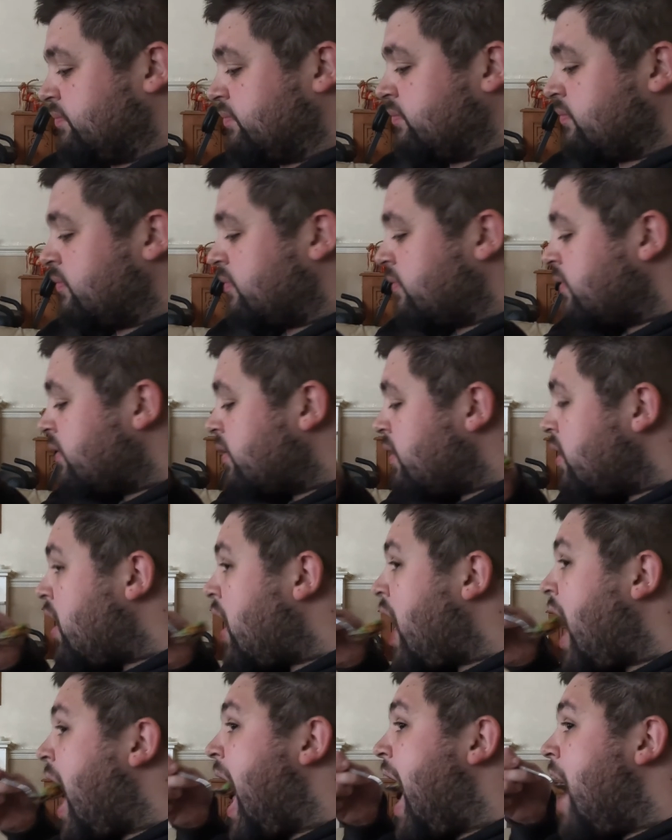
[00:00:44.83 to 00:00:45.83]

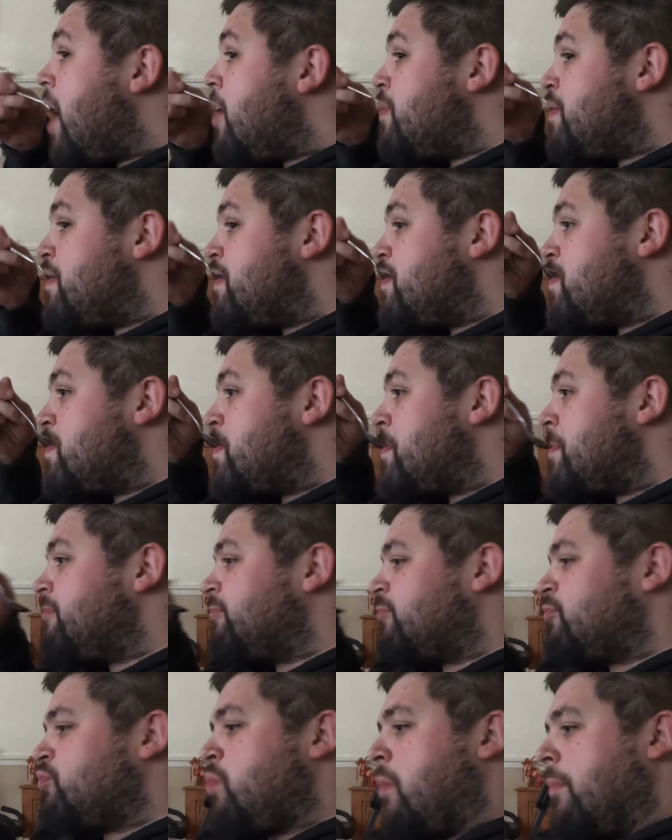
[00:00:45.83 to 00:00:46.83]

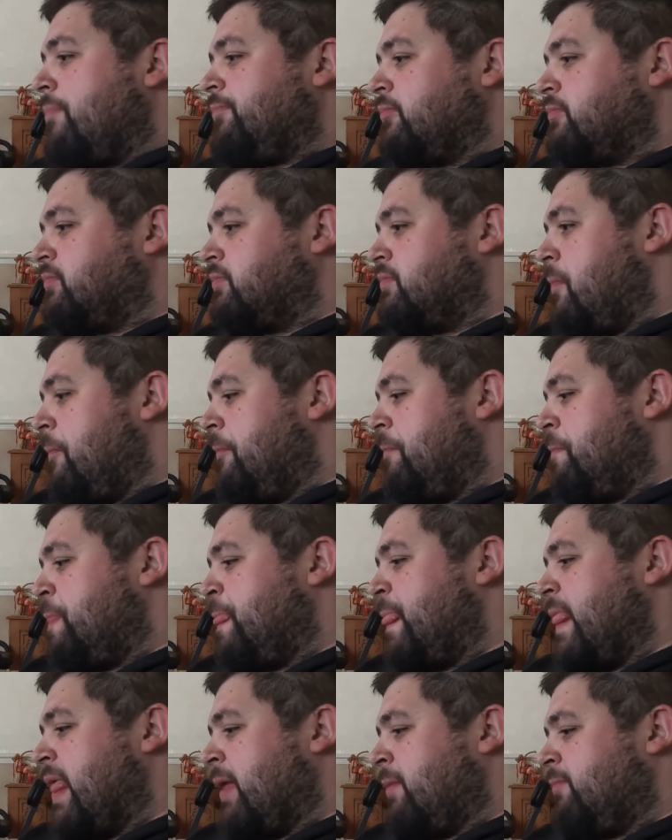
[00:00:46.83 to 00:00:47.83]

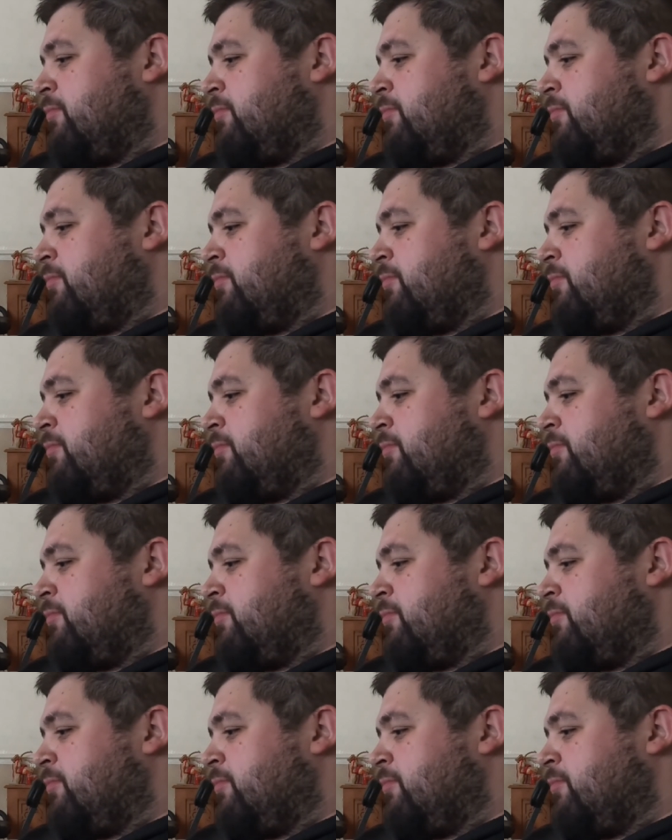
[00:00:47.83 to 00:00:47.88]
Nobody speaks.